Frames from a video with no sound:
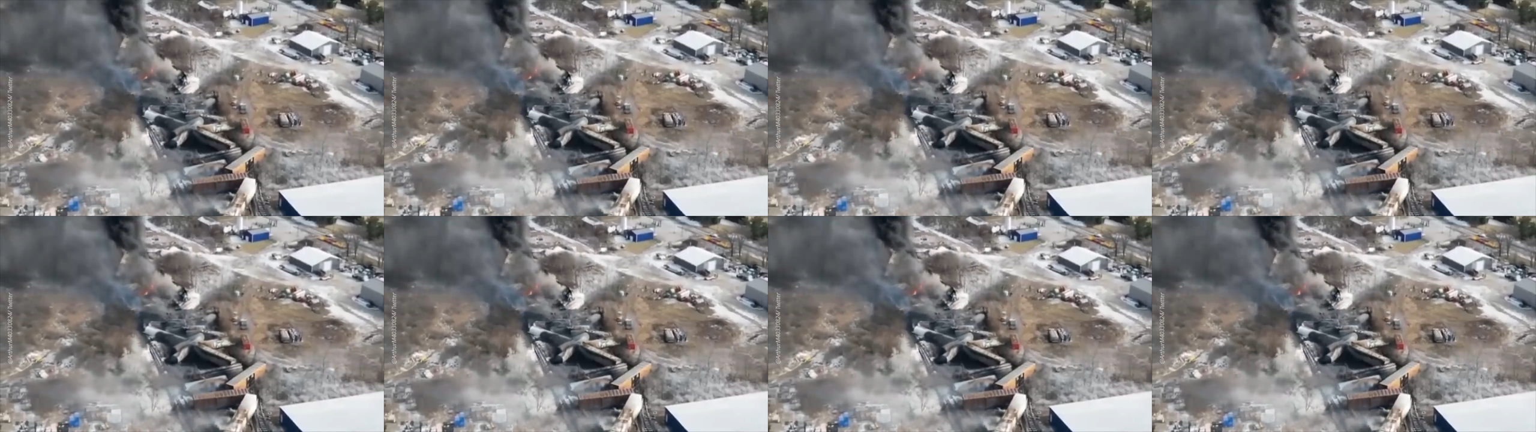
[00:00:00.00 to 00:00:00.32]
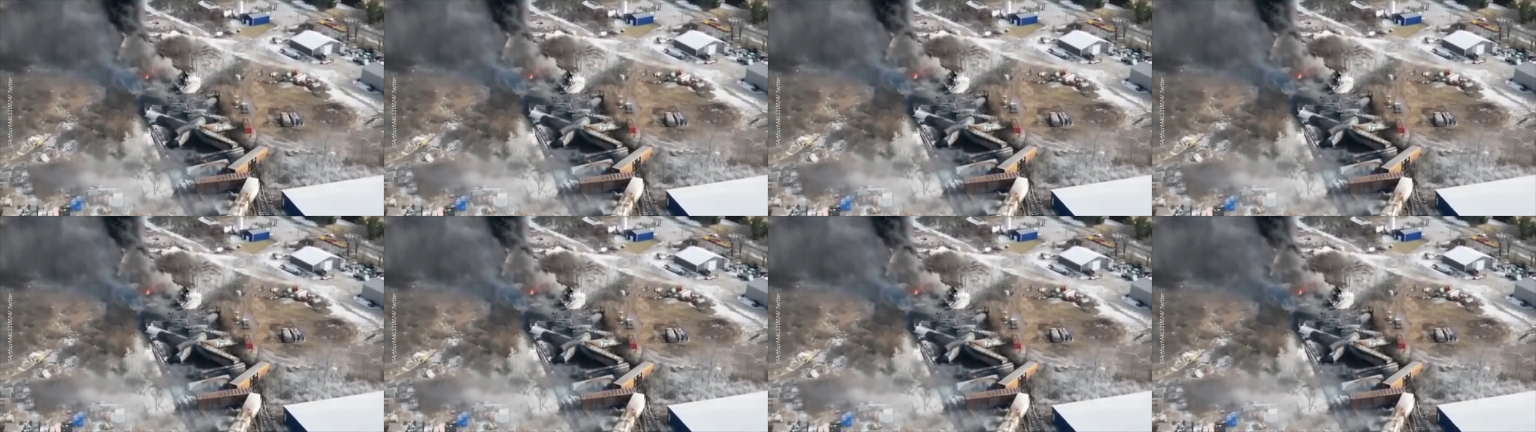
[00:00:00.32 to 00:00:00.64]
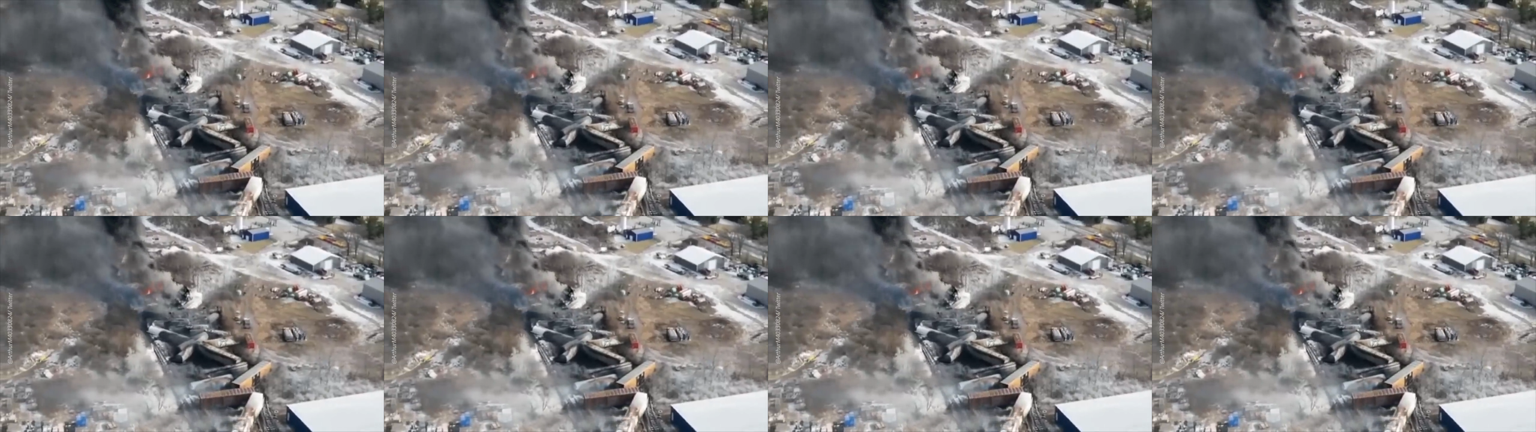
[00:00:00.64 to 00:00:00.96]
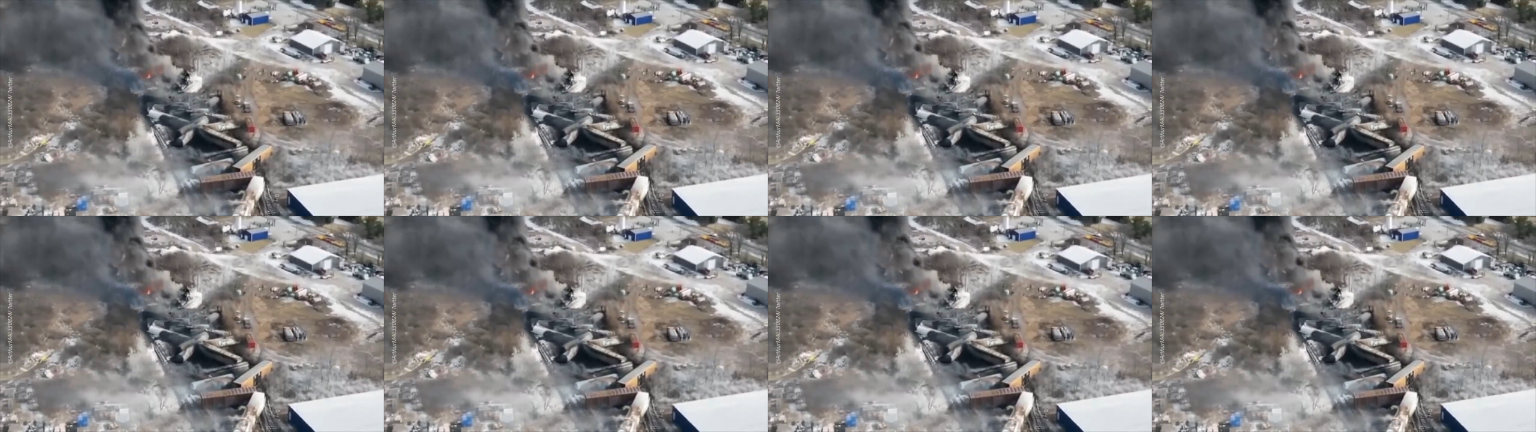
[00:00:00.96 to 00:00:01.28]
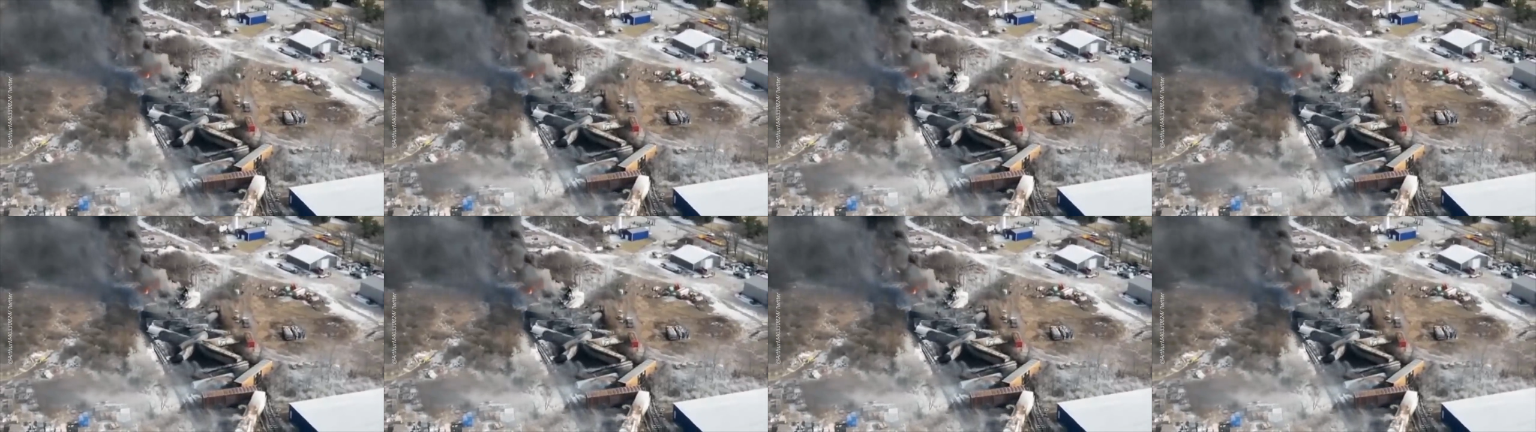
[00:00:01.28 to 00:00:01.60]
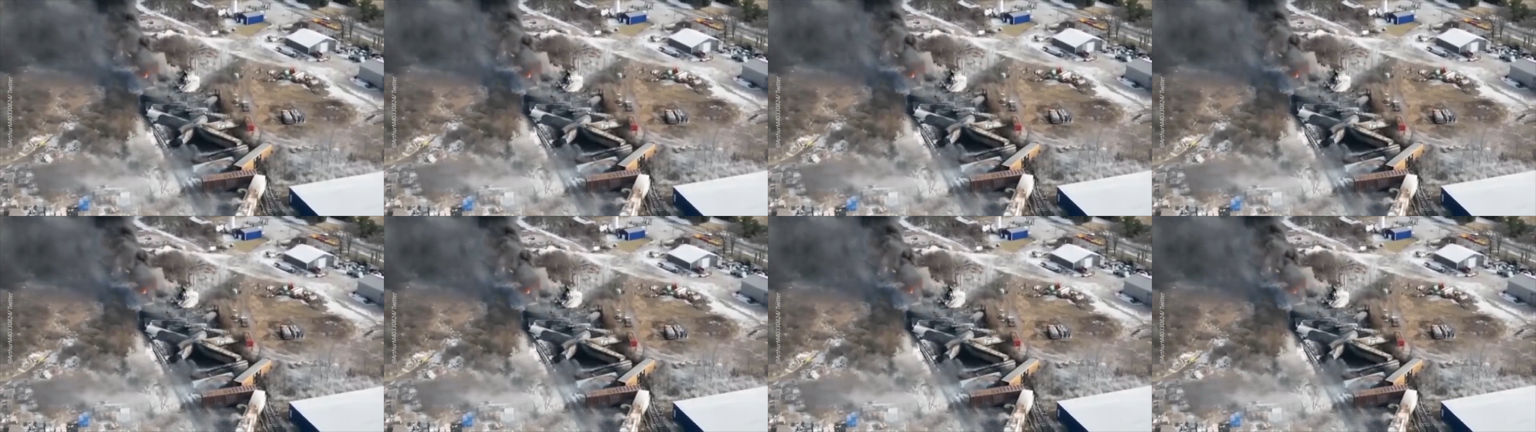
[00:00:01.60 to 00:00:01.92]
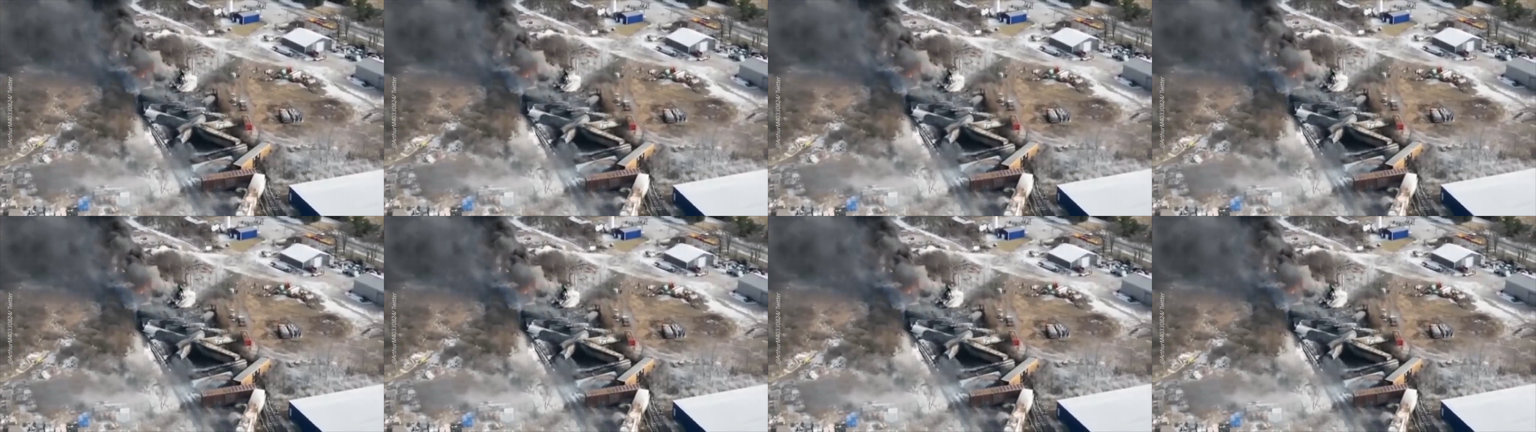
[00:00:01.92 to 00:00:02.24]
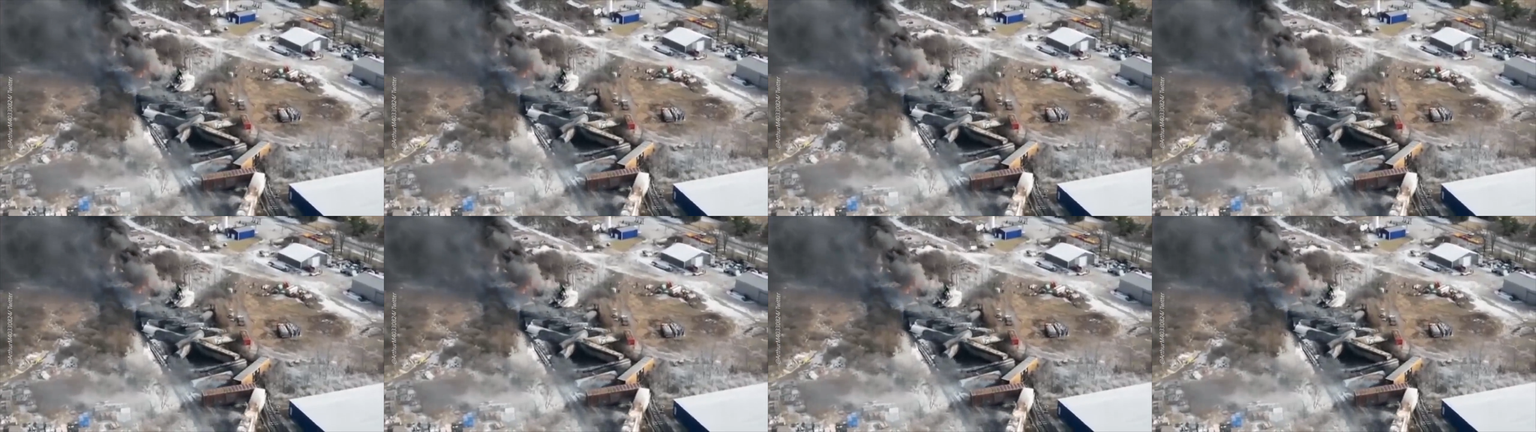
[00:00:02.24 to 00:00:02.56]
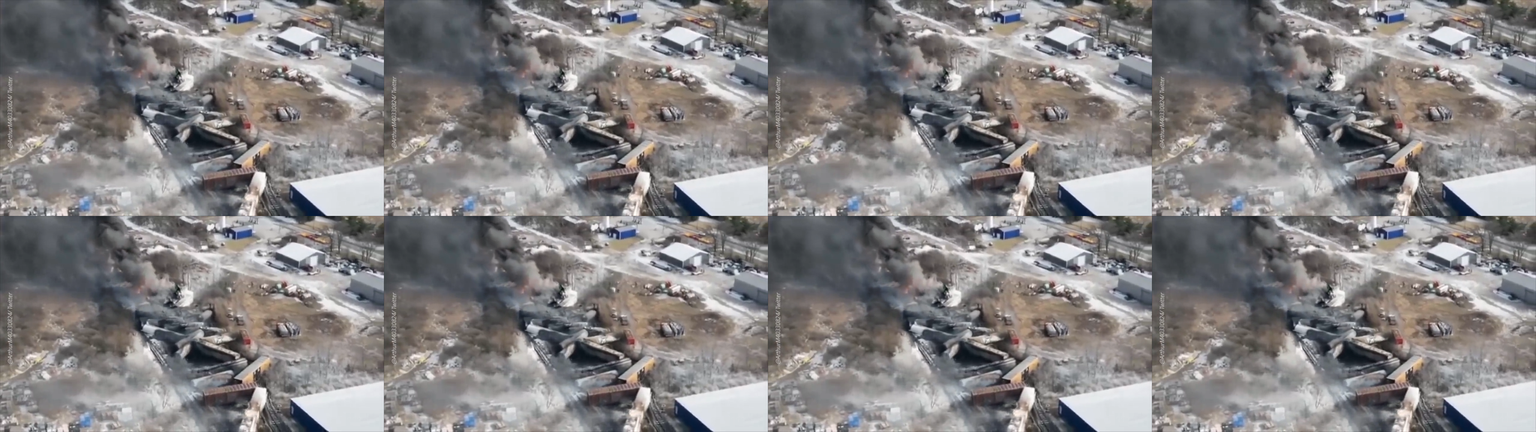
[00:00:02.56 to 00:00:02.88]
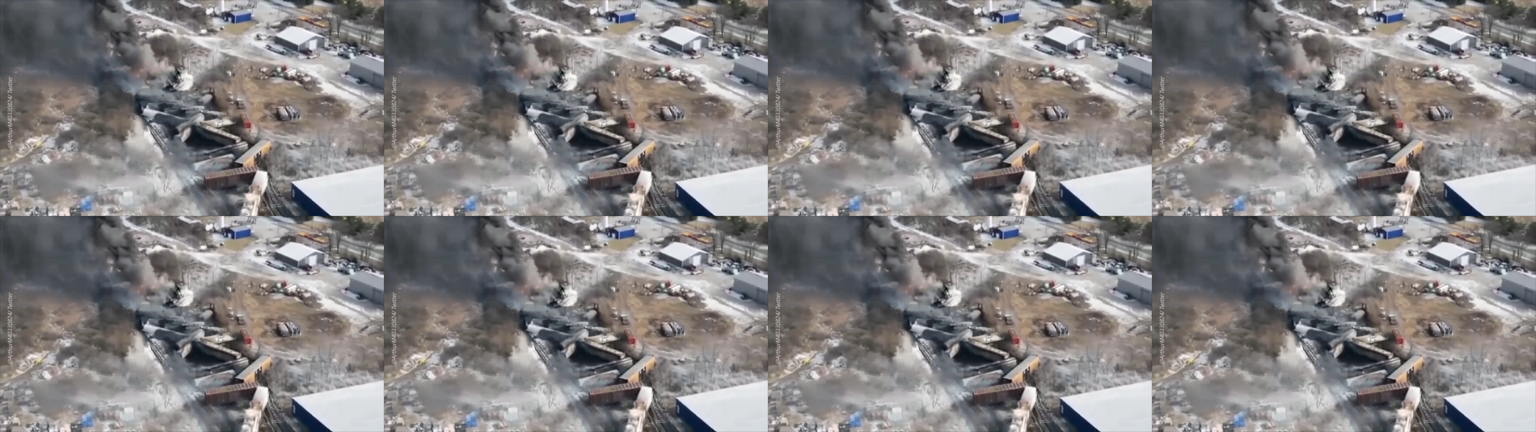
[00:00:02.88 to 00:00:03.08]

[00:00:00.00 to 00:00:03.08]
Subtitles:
Nobody's mouth can be seen.